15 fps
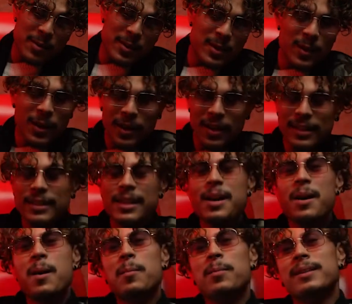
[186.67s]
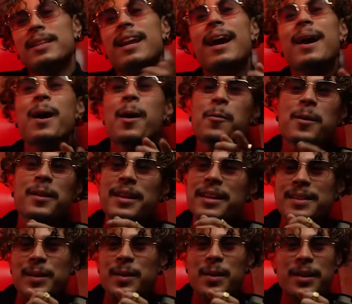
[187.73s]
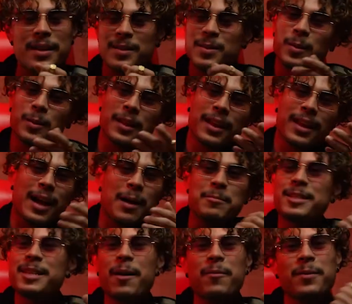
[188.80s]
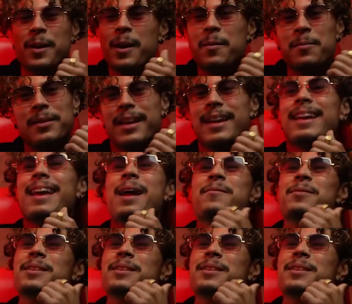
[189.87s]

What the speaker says: cook. But then I got really into cooking, so like I'm chefing up like every day.